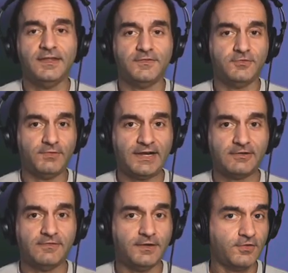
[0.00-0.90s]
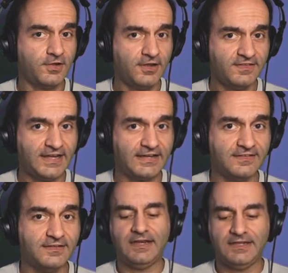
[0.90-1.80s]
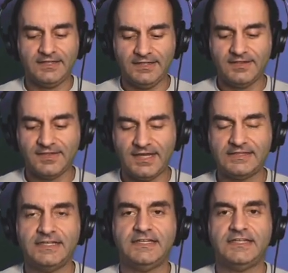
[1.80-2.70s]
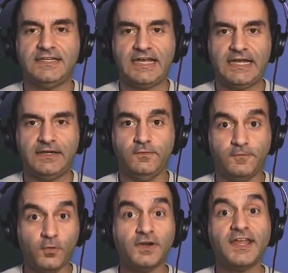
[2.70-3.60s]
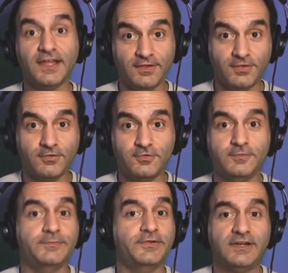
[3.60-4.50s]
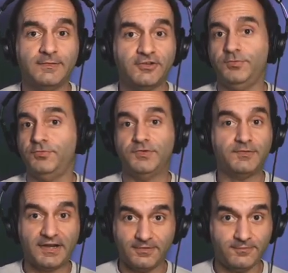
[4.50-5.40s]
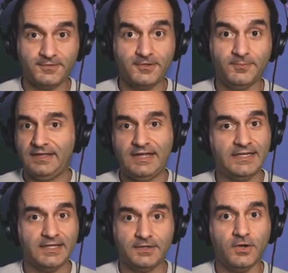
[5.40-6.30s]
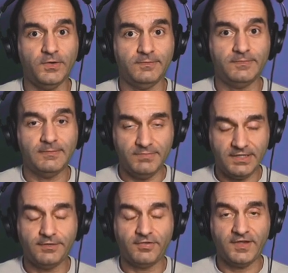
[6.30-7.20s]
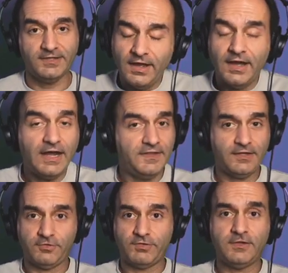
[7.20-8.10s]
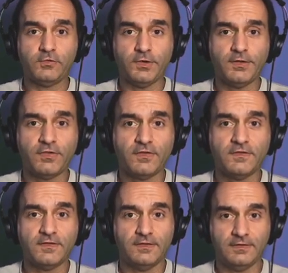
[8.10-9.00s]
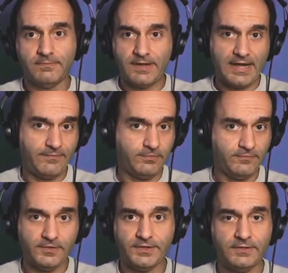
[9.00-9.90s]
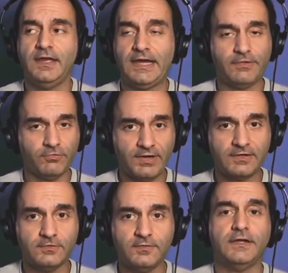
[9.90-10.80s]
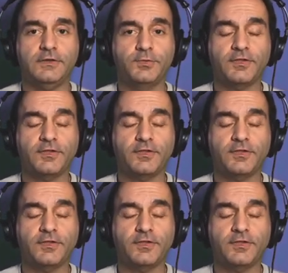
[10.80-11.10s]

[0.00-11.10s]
is a director that is contacted. He said that he had four days to pretty much rewrite the film and get going and be on set. I think it's a great choice to have to fill in as director. Louis